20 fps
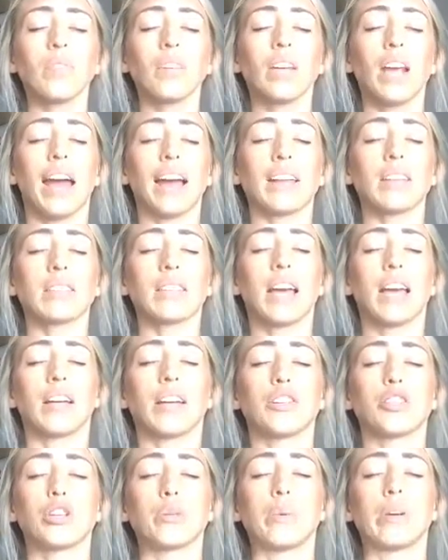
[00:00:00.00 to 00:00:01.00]
Exhale
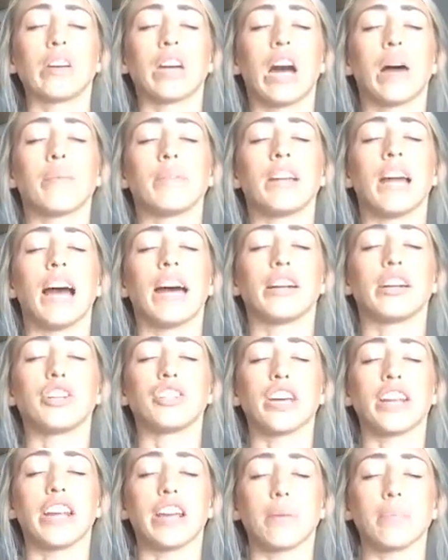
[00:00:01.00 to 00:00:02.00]
as you become an
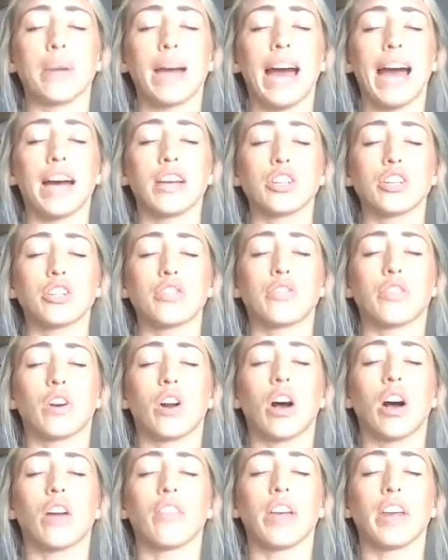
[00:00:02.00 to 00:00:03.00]
energetic match for
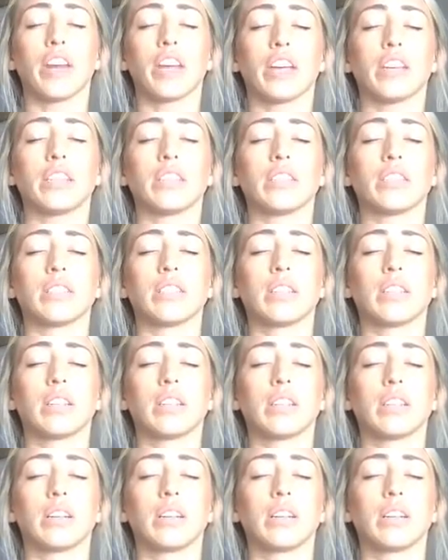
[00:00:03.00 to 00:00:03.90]
all that is.